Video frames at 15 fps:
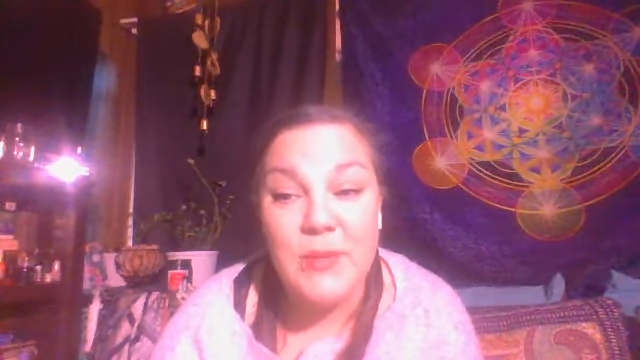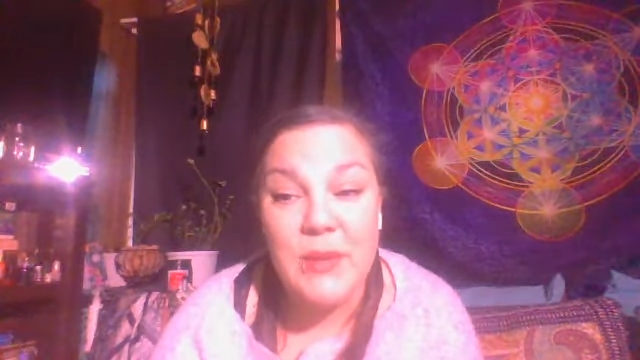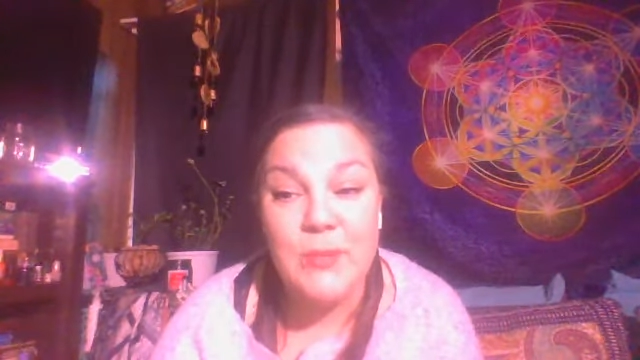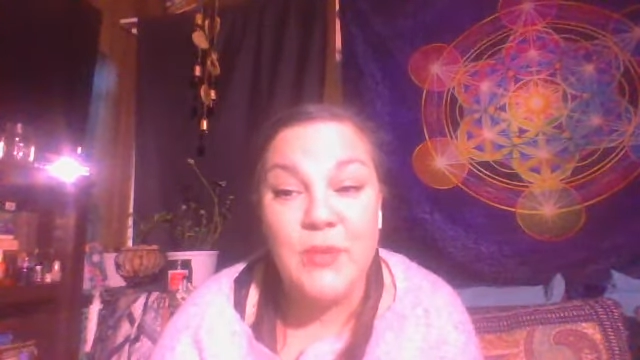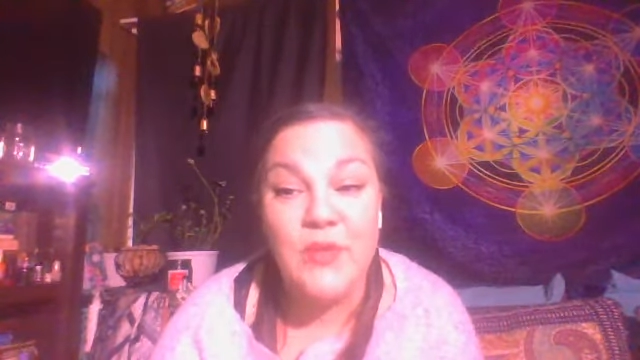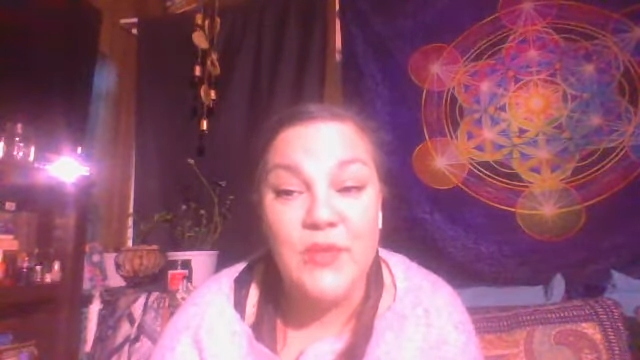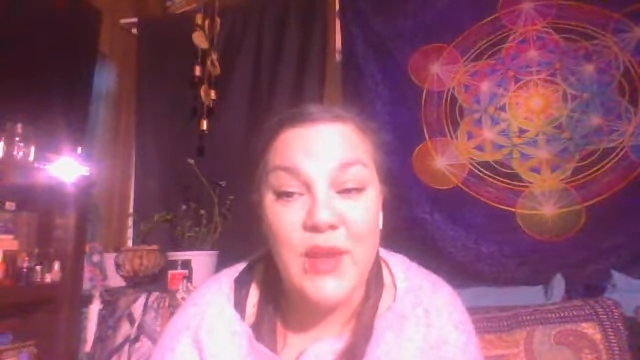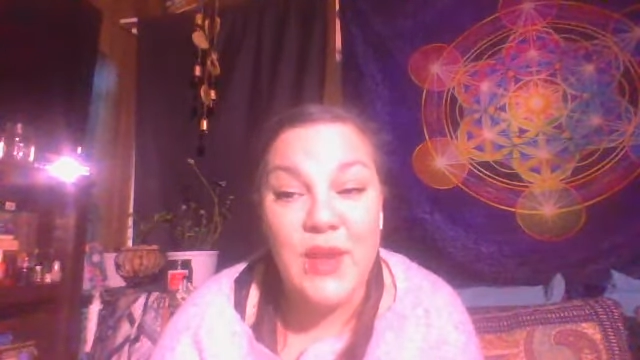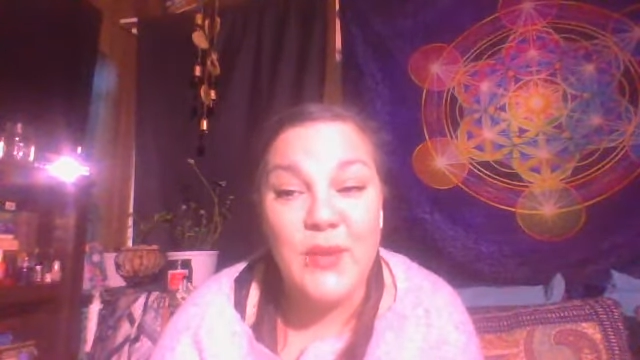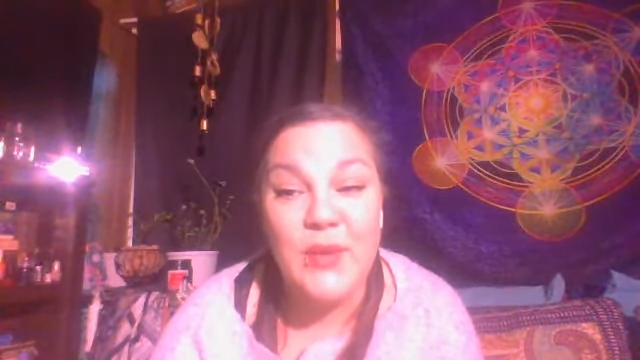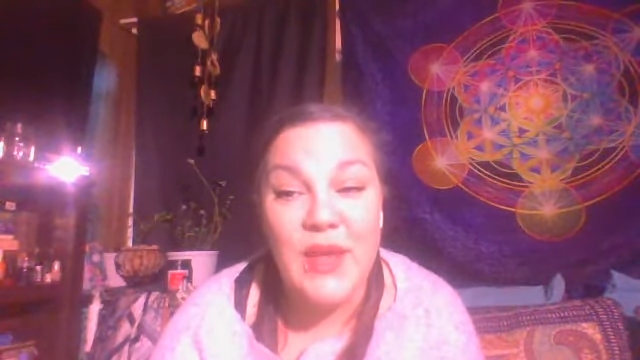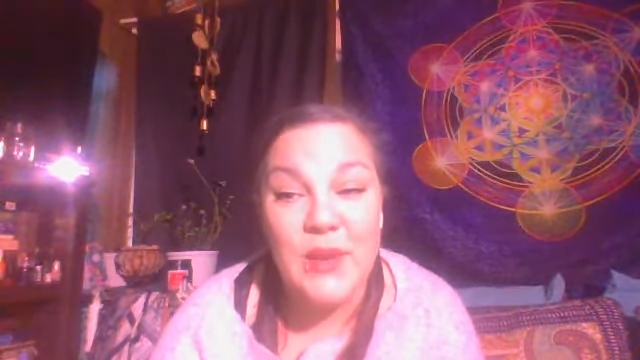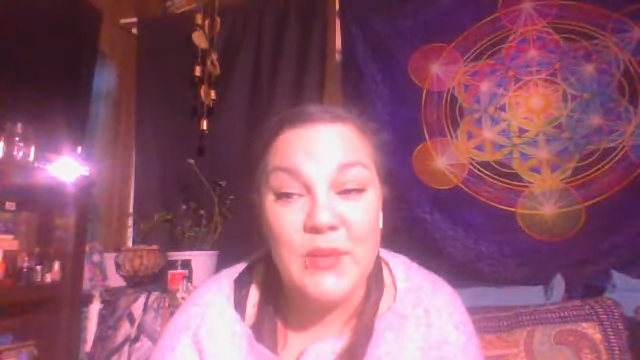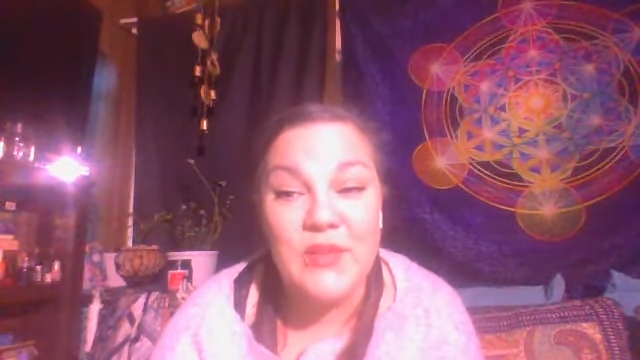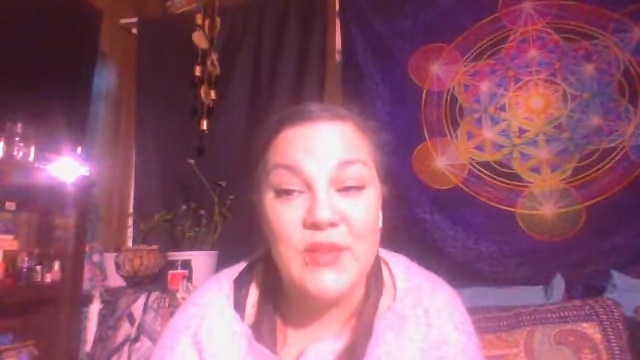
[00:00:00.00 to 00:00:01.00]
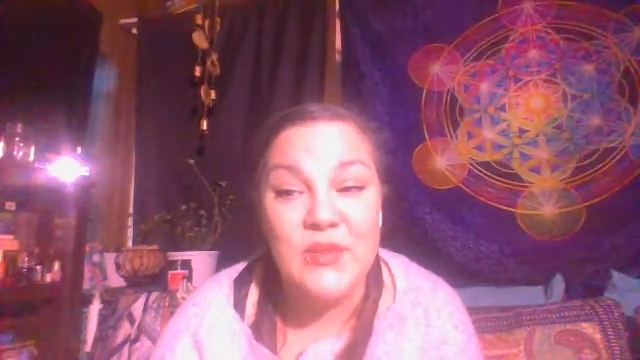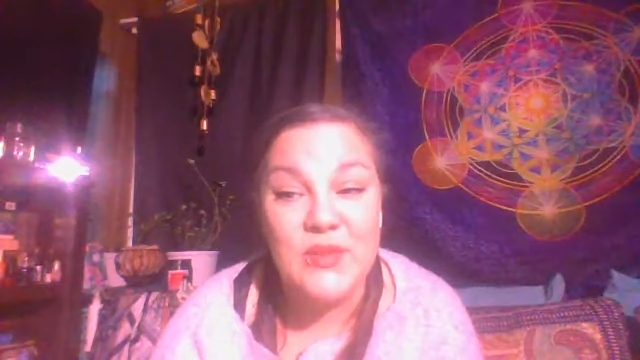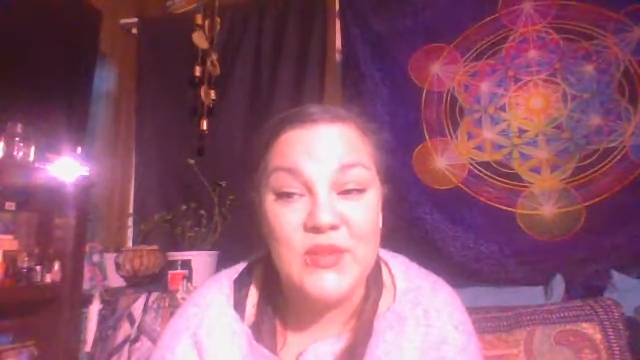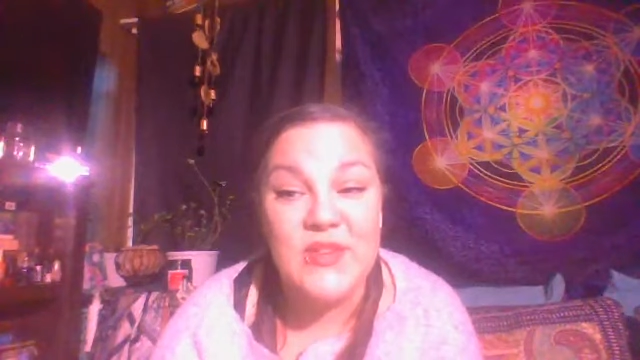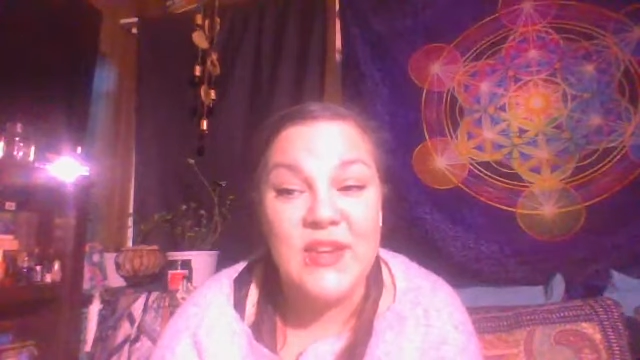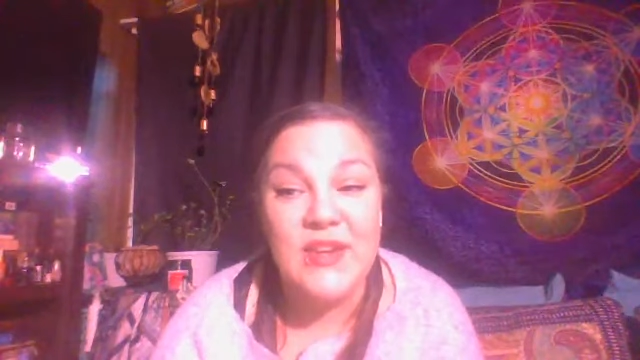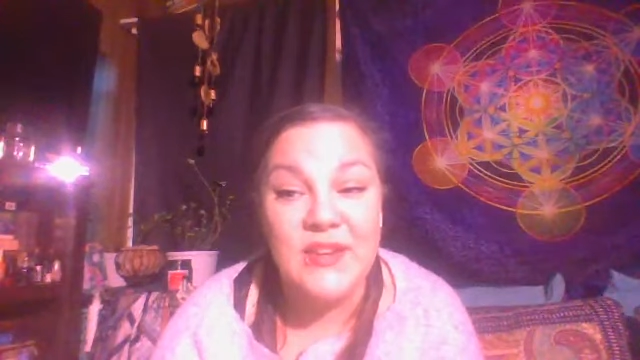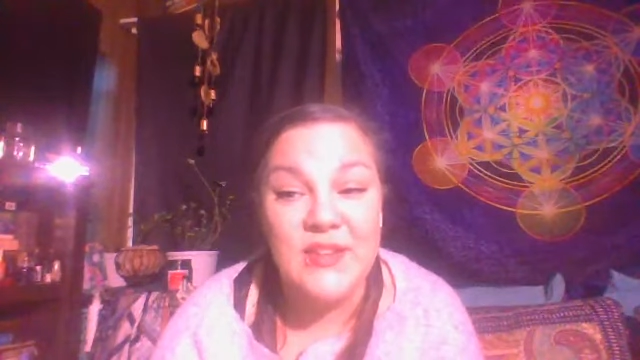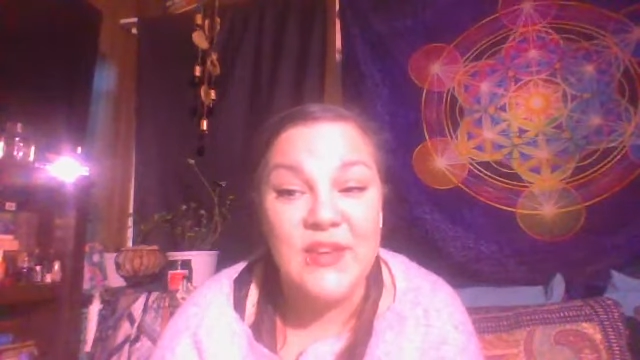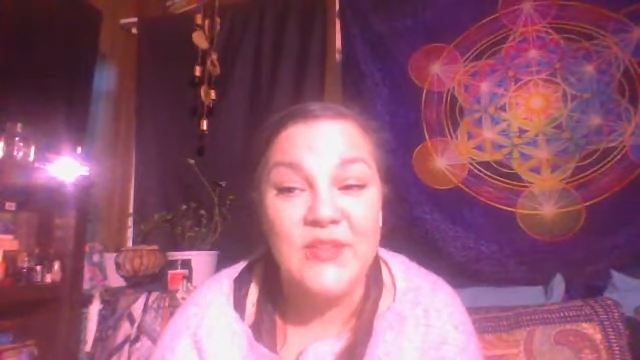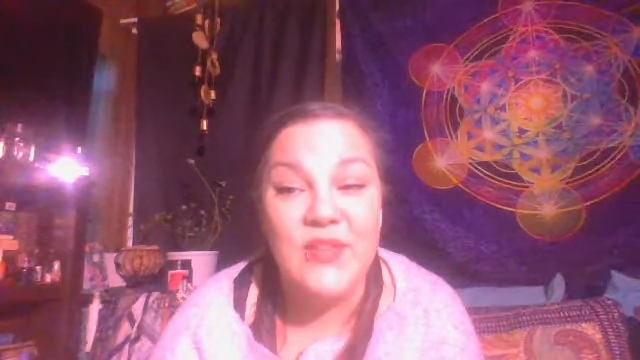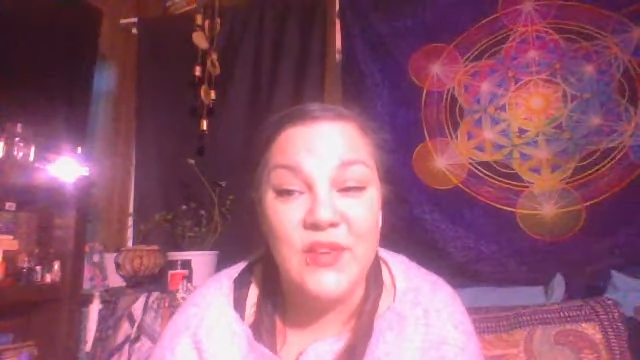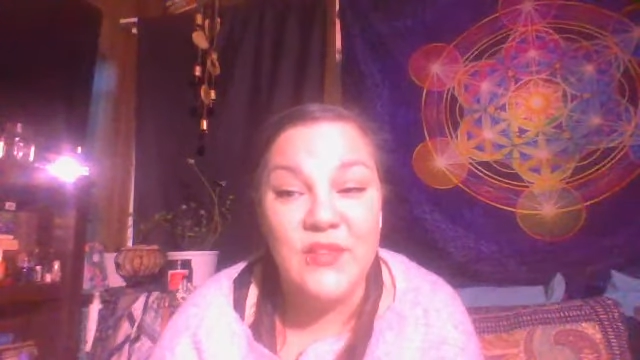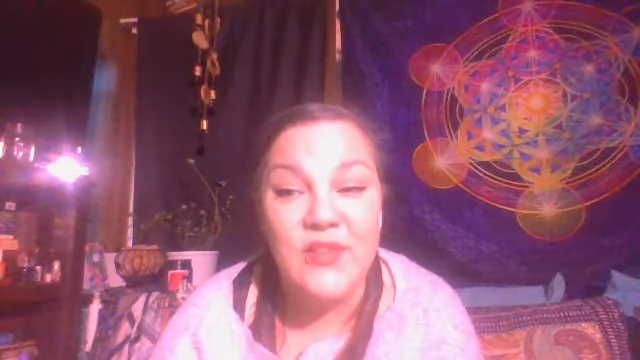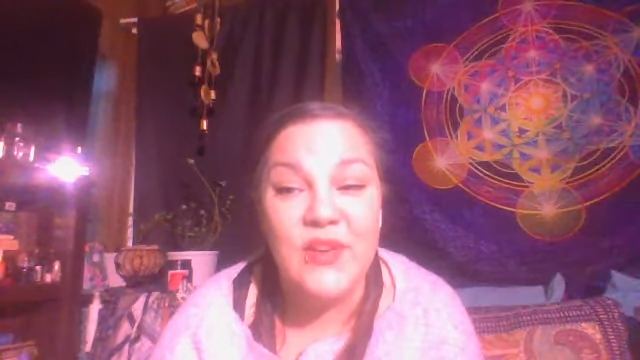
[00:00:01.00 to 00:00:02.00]
People are not okay with understanding that
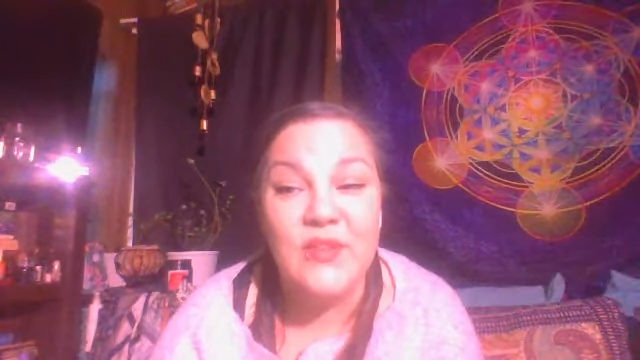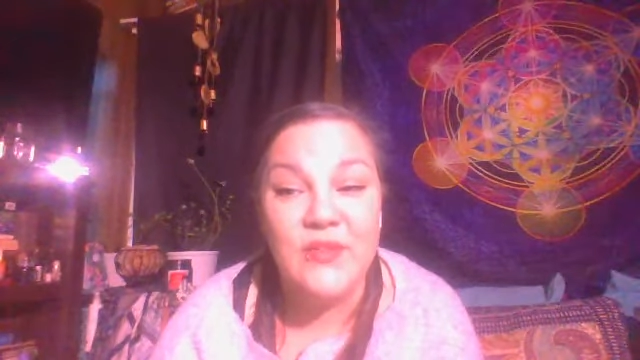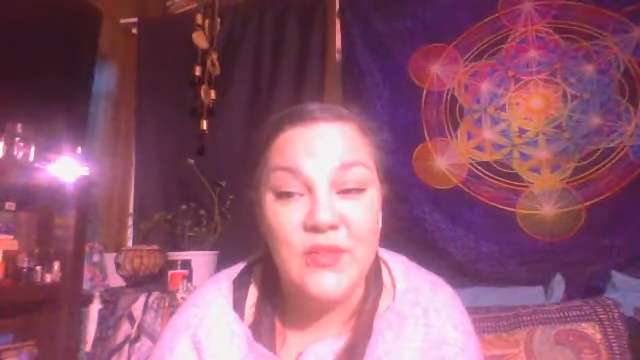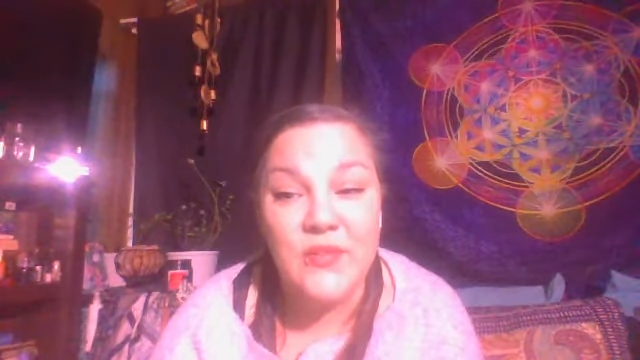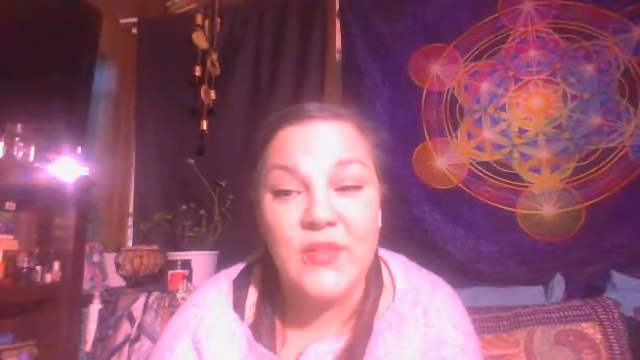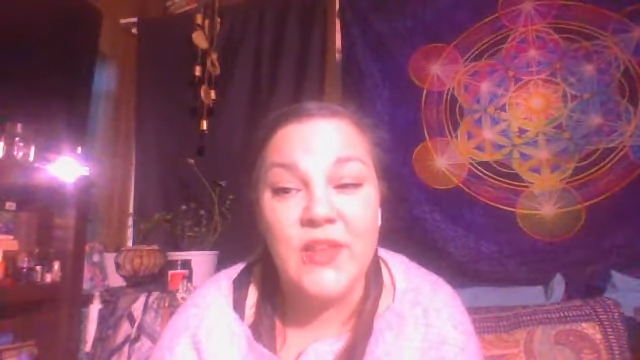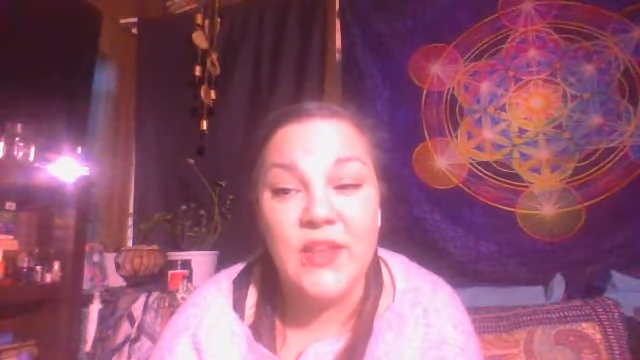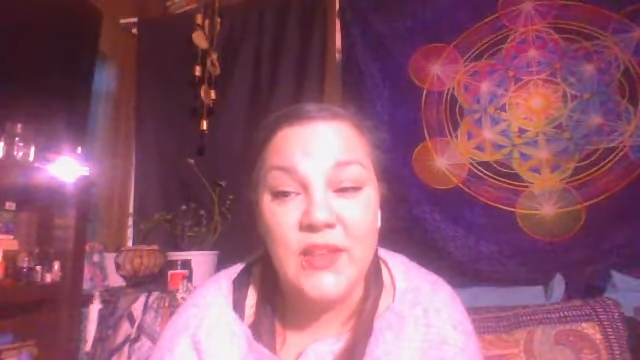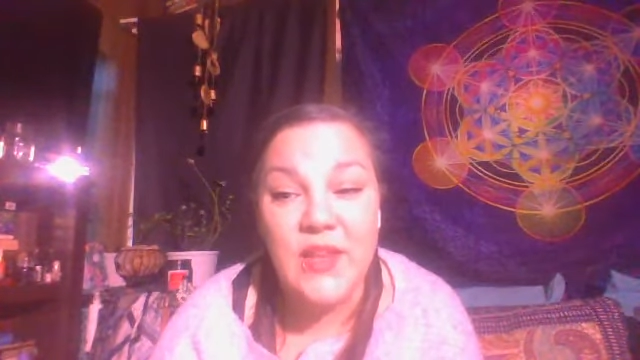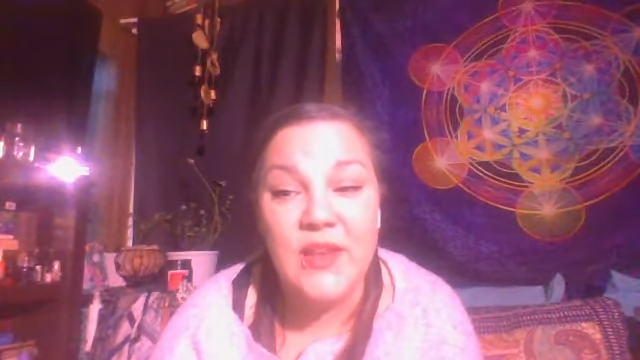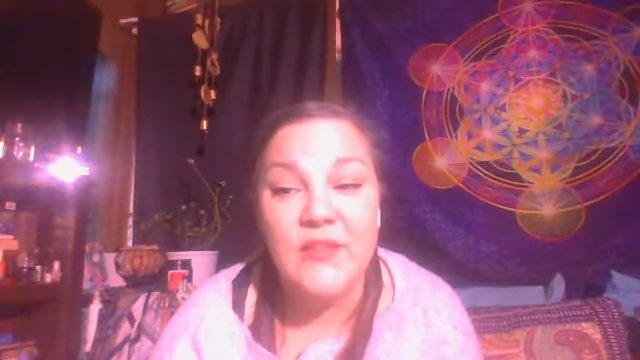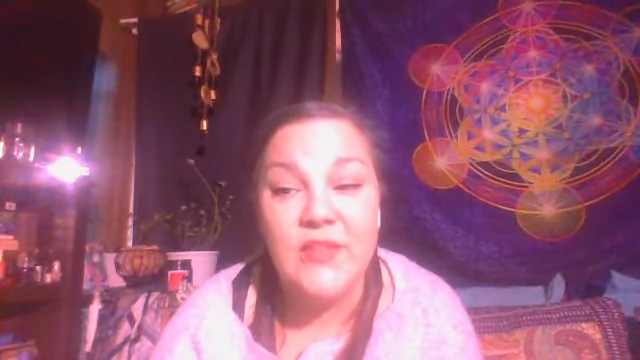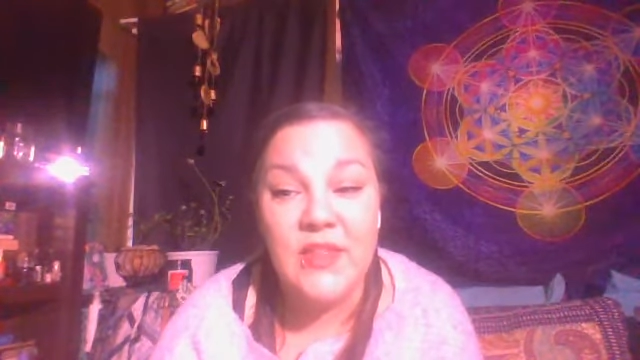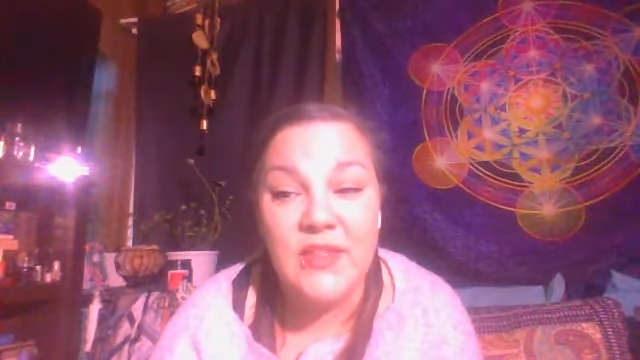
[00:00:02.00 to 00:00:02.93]
if they have an unfulfilling life,